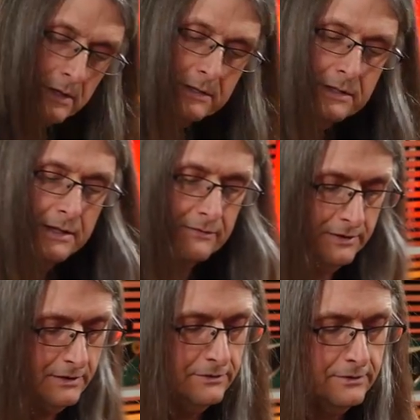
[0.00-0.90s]
And then I have
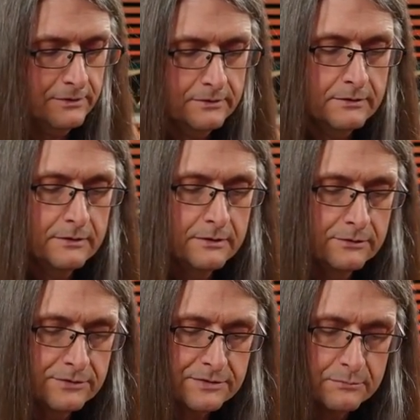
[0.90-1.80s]
another
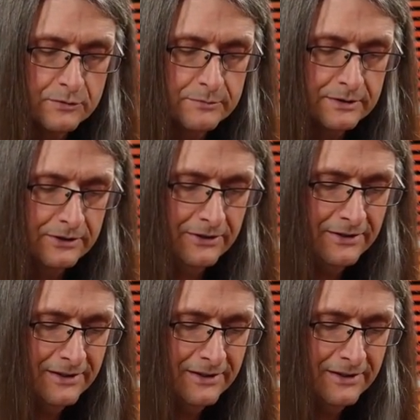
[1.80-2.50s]
just movement.